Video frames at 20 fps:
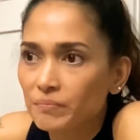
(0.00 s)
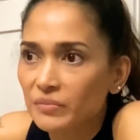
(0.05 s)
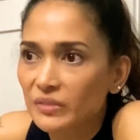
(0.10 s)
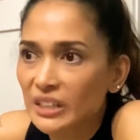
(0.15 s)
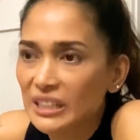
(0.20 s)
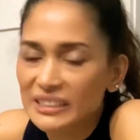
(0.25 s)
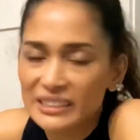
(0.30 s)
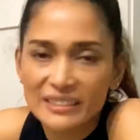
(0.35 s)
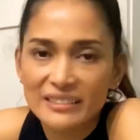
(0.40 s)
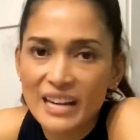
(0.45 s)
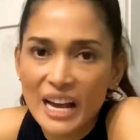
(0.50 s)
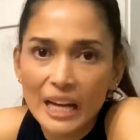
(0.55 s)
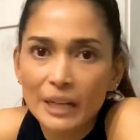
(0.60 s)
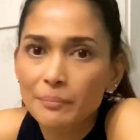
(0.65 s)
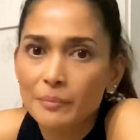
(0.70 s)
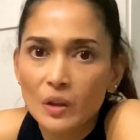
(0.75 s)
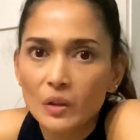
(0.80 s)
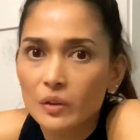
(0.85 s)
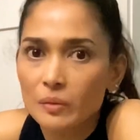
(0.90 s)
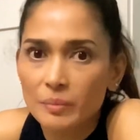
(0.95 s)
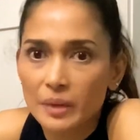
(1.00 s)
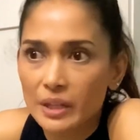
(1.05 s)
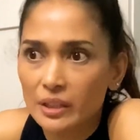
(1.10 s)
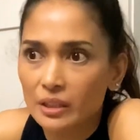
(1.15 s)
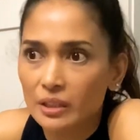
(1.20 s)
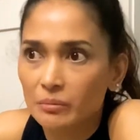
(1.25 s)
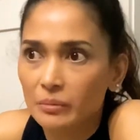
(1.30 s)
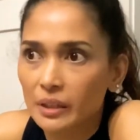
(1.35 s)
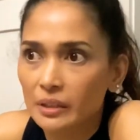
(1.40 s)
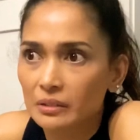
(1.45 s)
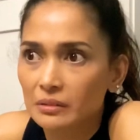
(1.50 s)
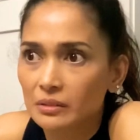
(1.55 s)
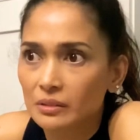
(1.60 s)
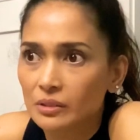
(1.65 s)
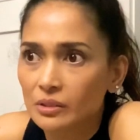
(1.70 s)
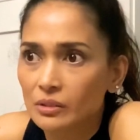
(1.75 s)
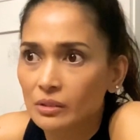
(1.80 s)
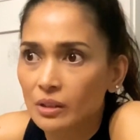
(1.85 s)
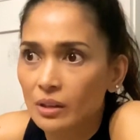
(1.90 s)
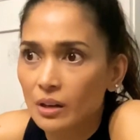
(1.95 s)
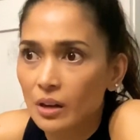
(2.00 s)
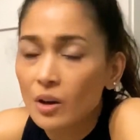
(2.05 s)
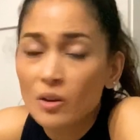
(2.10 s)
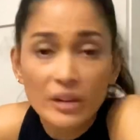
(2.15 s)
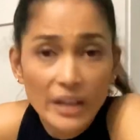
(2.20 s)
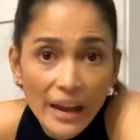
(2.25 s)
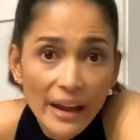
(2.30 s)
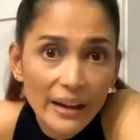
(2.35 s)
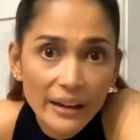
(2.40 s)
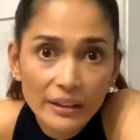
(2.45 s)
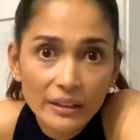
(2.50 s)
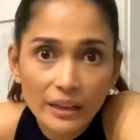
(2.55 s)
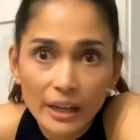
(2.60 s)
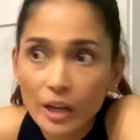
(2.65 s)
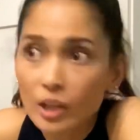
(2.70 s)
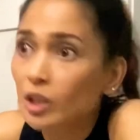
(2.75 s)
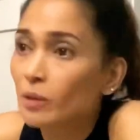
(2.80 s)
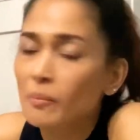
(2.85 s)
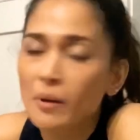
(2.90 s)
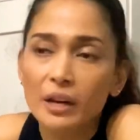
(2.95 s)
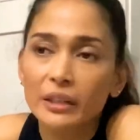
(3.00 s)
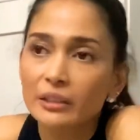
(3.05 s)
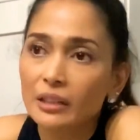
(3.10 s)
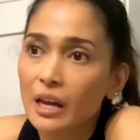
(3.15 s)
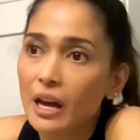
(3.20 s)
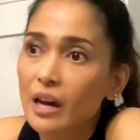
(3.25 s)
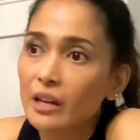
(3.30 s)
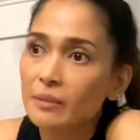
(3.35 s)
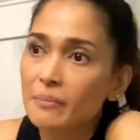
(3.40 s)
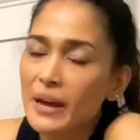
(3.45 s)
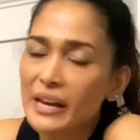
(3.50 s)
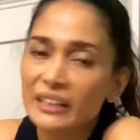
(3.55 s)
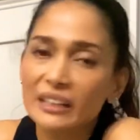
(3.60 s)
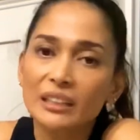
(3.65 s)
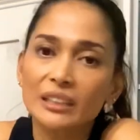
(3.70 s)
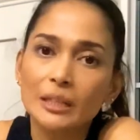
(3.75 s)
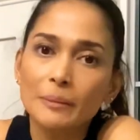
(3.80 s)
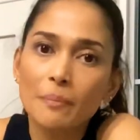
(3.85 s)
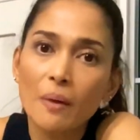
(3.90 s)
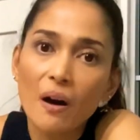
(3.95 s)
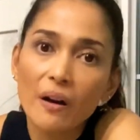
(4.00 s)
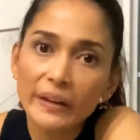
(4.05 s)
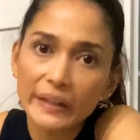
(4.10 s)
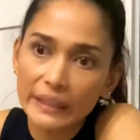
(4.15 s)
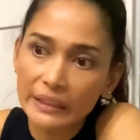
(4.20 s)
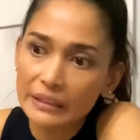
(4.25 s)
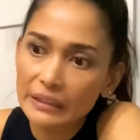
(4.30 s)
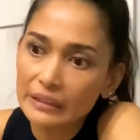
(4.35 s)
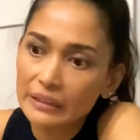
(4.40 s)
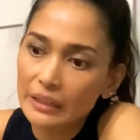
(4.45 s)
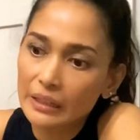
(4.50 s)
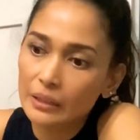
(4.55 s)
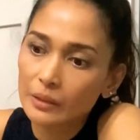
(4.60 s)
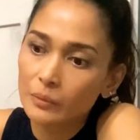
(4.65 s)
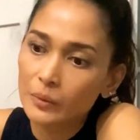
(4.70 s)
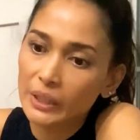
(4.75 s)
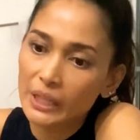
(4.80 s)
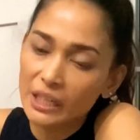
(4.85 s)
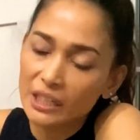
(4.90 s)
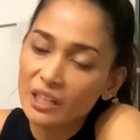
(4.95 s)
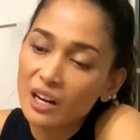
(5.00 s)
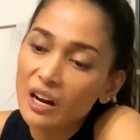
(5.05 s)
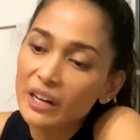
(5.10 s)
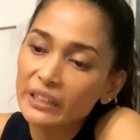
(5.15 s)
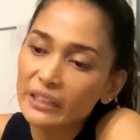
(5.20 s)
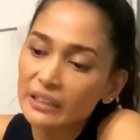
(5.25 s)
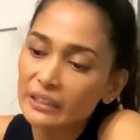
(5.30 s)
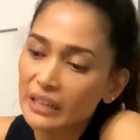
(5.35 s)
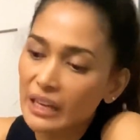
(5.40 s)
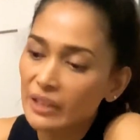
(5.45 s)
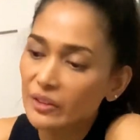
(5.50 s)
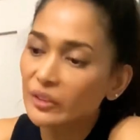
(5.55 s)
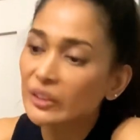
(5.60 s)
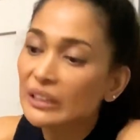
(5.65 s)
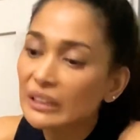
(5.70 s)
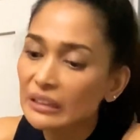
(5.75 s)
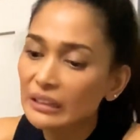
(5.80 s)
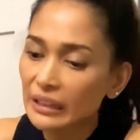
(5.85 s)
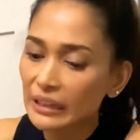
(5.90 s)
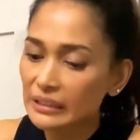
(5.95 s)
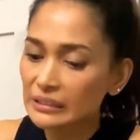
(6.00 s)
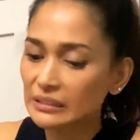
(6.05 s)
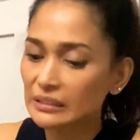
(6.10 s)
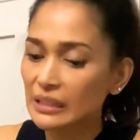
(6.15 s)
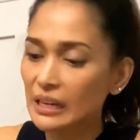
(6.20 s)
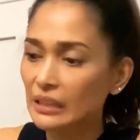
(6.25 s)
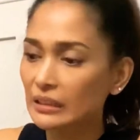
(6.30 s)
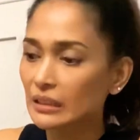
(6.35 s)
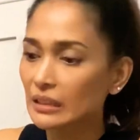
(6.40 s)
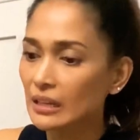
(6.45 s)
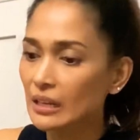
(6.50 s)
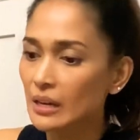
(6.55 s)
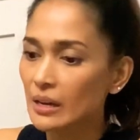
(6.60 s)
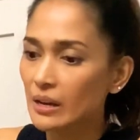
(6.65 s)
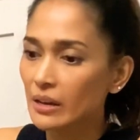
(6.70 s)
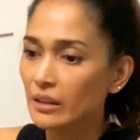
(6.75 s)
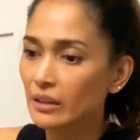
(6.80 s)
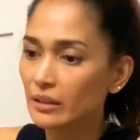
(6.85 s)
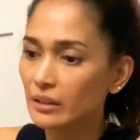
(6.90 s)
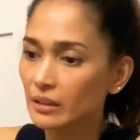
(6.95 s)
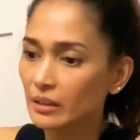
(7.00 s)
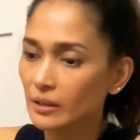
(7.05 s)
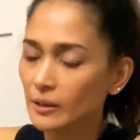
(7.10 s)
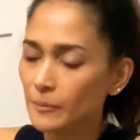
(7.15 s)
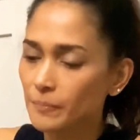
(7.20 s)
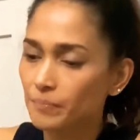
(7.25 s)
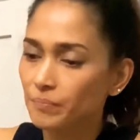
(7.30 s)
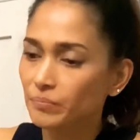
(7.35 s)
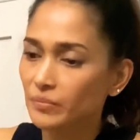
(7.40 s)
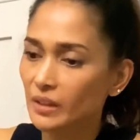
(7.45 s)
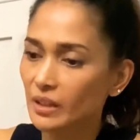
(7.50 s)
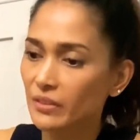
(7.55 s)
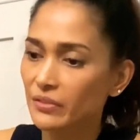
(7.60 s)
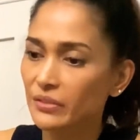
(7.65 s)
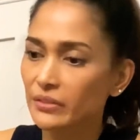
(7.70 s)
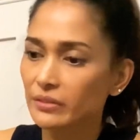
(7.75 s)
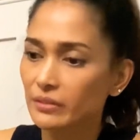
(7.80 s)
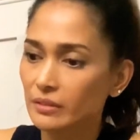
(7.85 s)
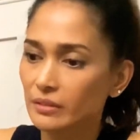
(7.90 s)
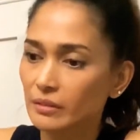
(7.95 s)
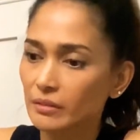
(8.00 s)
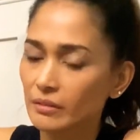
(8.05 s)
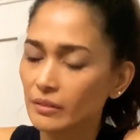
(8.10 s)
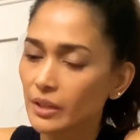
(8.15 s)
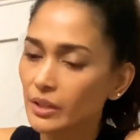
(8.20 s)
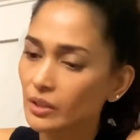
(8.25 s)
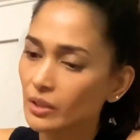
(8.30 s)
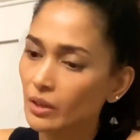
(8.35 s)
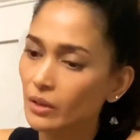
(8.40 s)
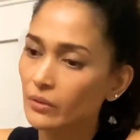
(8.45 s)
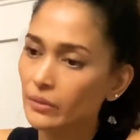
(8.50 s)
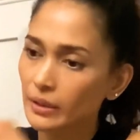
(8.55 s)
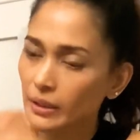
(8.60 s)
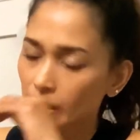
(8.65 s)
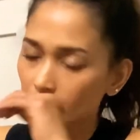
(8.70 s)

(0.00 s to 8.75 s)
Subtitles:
It's a 9mm." I'm like, okay. I automatically bought it, and then when I got it, I realized that the you know